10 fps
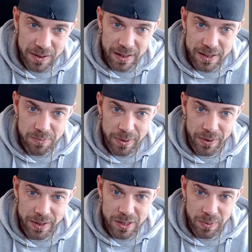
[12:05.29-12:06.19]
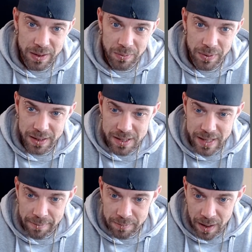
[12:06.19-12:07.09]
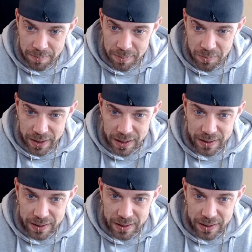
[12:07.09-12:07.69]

let's be honest, we're going to snap them up, aren't we?